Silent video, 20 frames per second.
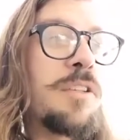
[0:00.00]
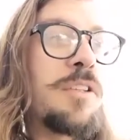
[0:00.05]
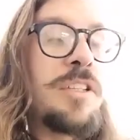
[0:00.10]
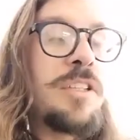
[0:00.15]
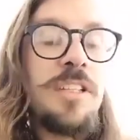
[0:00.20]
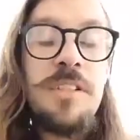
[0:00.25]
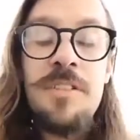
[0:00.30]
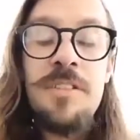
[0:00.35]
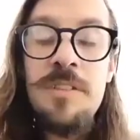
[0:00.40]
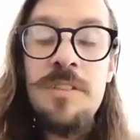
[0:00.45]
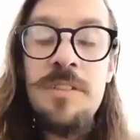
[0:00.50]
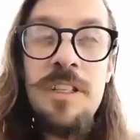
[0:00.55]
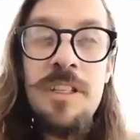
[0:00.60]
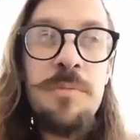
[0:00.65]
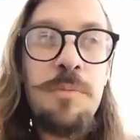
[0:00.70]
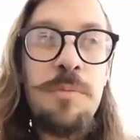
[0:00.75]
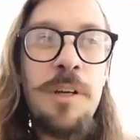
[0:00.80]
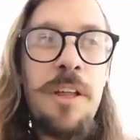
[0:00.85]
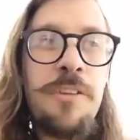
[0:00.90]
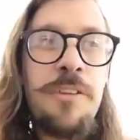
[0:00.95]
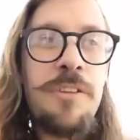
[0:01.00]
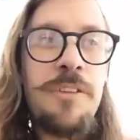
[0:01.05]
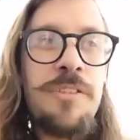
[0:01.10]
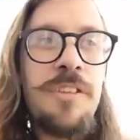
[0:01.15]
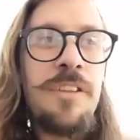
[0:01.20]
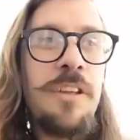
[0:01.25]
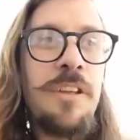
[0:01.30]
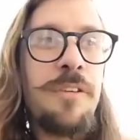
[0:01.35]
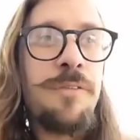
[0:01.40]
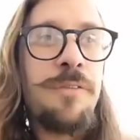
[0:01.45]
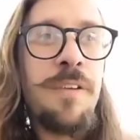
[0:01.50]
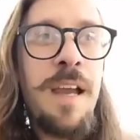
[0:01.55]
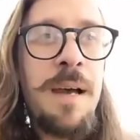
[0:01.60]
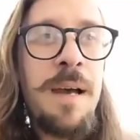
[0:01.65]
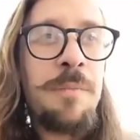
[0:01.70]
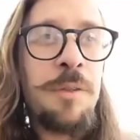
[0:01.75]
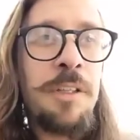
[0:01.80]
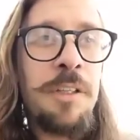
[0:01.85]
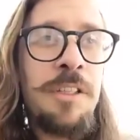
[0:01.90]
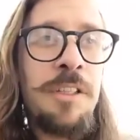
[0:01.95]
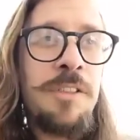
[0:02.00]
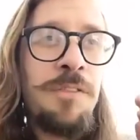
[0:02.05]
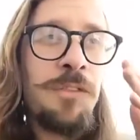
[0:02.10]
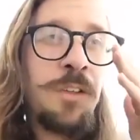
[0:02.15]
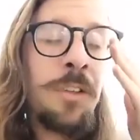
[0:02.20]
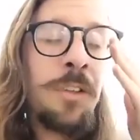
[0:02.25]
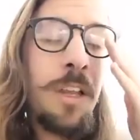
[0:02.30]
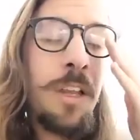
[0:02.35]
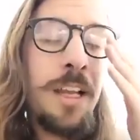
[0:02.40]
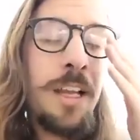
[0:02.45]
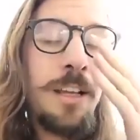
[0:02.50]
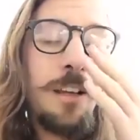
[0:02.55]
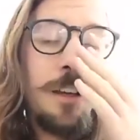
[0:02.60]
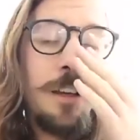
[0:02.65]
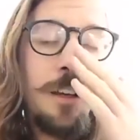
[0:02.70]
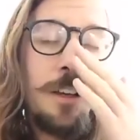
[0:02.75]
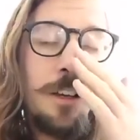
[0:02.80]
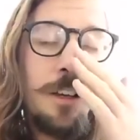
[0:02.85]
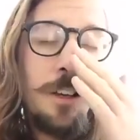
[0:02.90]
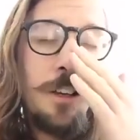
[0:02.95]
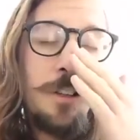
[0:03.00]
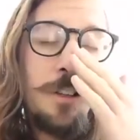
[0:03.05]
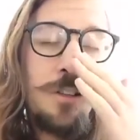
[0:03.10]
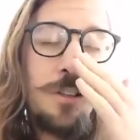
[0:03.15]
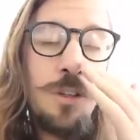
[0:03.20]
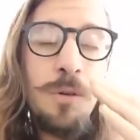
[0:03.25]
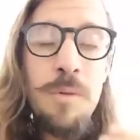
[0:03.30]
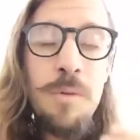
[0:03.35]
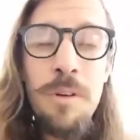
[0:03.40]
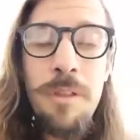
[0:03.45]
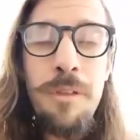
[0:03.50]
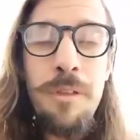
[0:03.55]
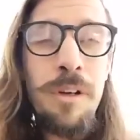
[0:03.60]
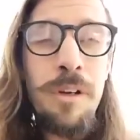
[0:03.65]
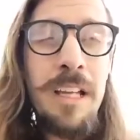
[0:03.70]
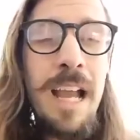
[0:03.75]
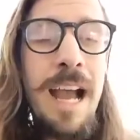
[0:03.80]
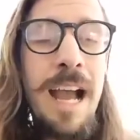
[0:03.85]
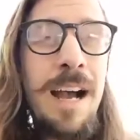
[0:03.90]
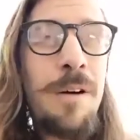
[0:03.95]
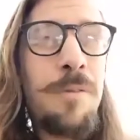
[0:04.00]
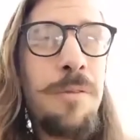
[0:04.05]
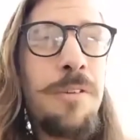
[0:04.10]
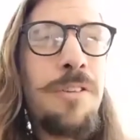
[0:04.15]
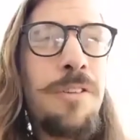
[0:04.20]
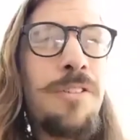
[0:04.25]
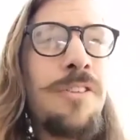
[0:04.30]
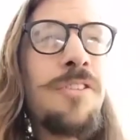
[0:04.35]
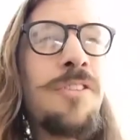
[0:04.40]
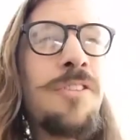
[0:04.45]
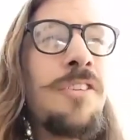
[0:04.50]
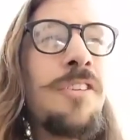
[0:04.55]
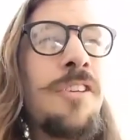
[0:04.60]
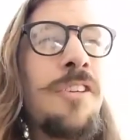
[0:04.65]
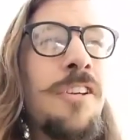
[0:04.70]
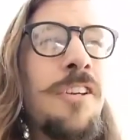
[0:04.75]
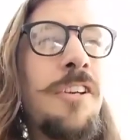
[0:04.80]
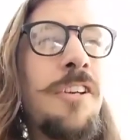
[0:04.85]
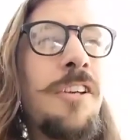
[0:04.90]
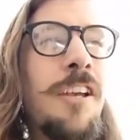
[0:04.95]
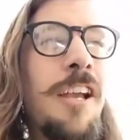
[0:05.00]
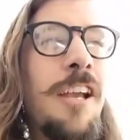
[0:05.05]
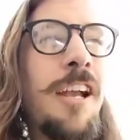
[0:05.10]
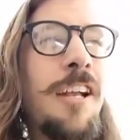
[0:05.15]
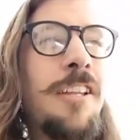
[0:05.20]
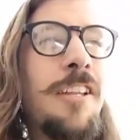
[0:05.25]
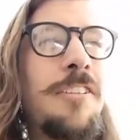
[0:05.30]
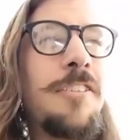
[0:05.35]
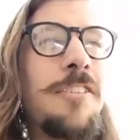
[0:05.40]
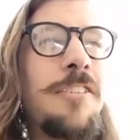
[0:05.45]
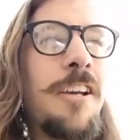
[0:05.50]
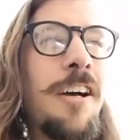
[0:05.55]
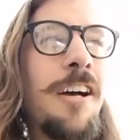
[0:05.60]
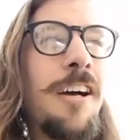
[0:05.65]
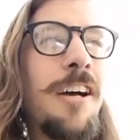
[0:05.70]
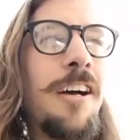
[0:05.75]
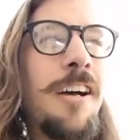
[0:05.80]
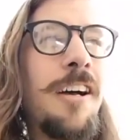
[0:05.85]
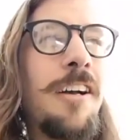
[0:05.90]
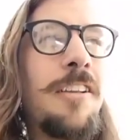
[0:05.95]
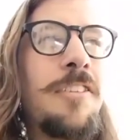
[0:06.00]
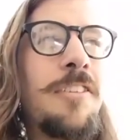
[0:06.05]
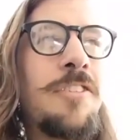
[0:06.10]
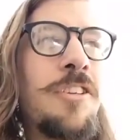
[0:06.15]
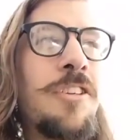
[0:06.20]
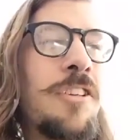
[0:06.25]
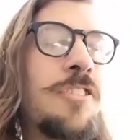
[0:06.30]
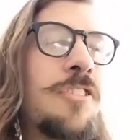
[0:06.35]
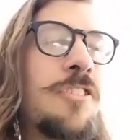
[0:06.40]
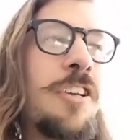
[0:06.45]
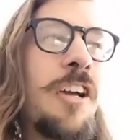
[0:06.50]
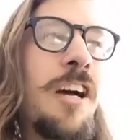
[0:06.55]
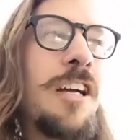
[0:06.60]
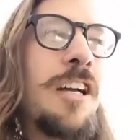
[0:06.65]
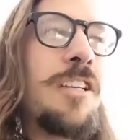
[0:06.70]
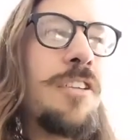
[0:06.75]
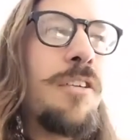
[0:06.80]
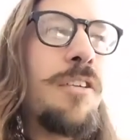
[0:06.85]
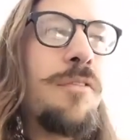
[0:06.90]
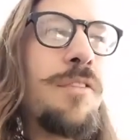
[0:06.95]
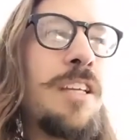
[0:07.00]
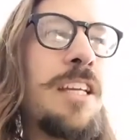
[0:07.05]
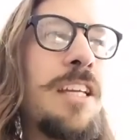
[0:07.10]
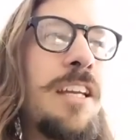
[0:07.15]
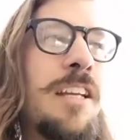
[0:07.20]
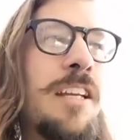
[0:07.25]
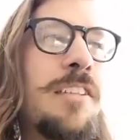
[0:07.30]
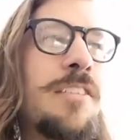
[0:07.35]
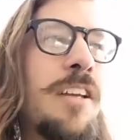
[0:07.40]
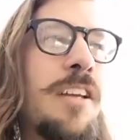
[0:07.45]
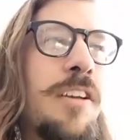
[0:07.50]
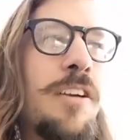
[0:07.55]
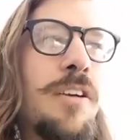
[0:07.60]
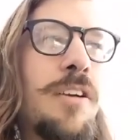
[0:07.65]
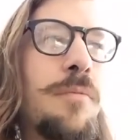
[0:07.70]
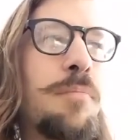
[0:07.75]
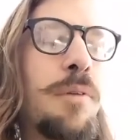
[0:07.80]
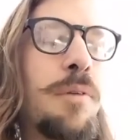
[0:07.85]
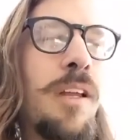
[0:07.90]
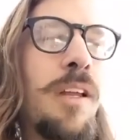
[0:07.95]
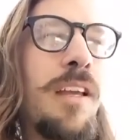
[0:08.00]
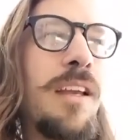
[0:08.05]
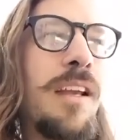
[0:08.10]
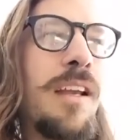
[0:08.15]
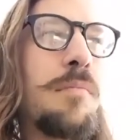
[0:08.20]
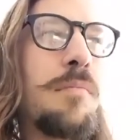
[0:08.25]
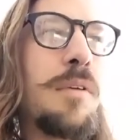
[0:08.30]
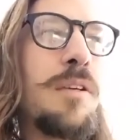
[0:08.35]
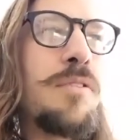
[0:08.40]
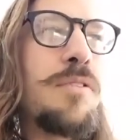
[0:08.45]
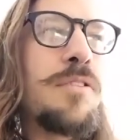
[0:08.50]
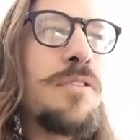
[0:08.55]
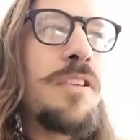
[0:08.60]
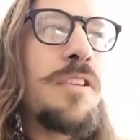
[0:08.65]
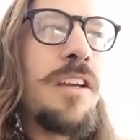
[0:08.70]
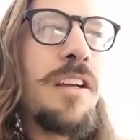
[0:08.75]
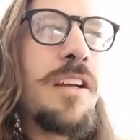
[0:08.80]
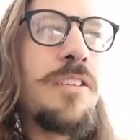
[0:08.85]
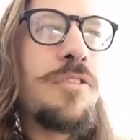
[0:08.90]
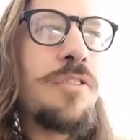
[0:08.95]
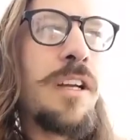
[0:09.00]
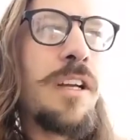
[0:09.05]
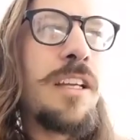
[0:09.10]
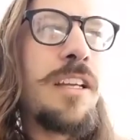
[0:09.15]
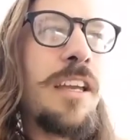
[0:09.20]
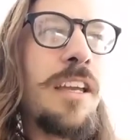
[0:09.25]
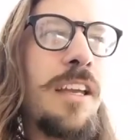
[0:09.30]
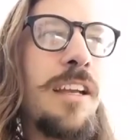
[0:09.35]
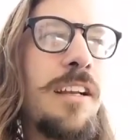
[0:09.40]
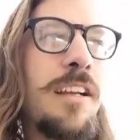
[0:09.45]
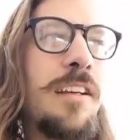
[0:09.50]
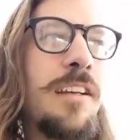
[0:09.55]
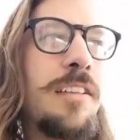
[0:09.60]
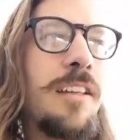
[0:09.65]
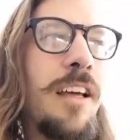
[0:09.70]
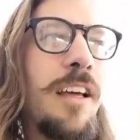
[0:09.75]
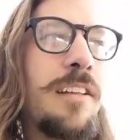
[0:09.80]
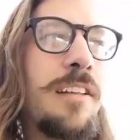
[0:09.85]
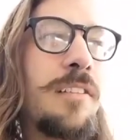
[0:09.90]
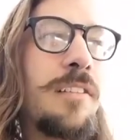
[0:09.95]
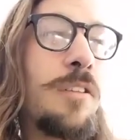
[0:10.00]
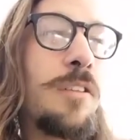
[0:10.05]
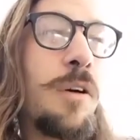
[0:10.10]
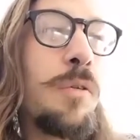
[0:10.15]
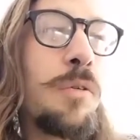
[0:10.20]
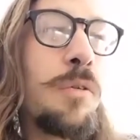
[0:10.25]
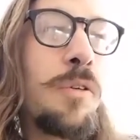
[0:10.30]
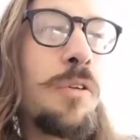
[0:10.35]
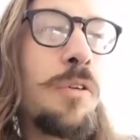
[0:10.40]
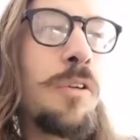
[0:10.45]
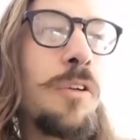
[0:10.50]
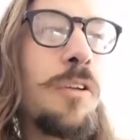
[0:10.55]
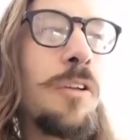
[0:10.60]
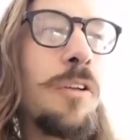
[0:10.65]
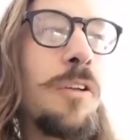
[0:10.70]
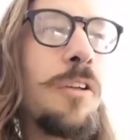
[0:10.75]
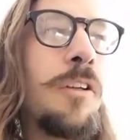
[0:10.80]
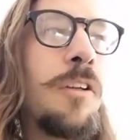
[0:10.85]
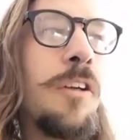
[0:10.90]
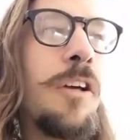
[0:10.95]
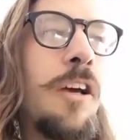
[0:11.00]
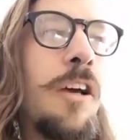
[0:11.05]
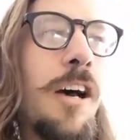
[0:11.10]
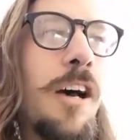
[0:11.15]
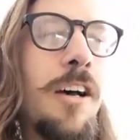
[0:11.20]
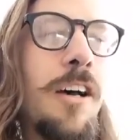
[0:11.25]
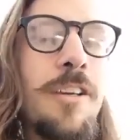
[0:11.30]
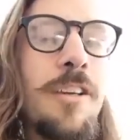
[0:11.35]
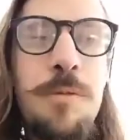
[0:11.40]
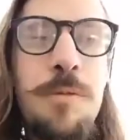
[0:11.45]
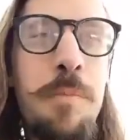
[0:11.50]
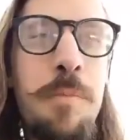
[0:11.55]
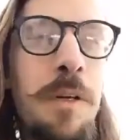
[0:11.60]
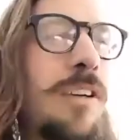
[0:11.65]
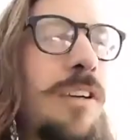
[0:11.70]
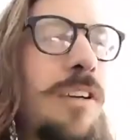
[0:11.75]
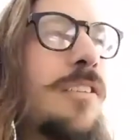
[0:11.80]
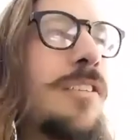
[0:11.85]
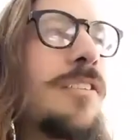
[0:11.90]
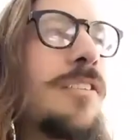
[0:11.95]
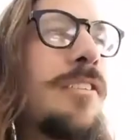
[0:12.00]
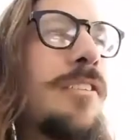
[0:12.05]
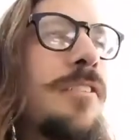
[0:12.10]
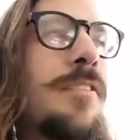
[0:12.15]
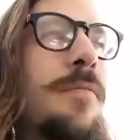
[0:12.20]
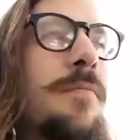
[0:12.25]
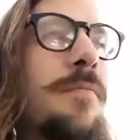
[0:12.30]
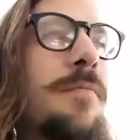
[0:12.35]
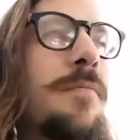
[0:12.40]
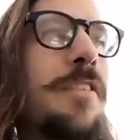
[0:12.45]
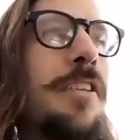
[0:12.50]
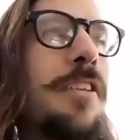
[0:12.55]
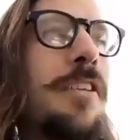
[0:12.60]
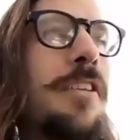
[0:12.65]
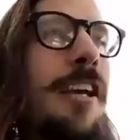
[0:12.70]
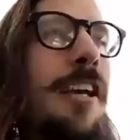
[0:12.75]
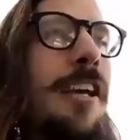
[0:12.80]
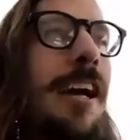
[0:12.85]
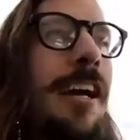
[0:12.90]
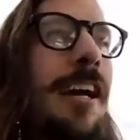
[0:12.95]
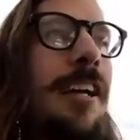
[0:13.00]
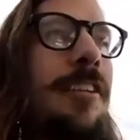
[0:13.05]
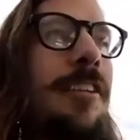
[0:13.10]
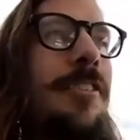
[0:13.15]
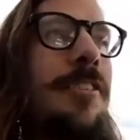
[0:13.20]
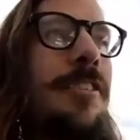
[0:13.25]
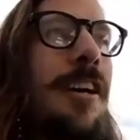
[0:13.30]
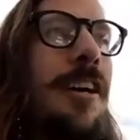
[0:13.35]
these brothers and their families for like 2 or 3 hours, and just kind of eating dinner, playing music, drinking like local spirits. And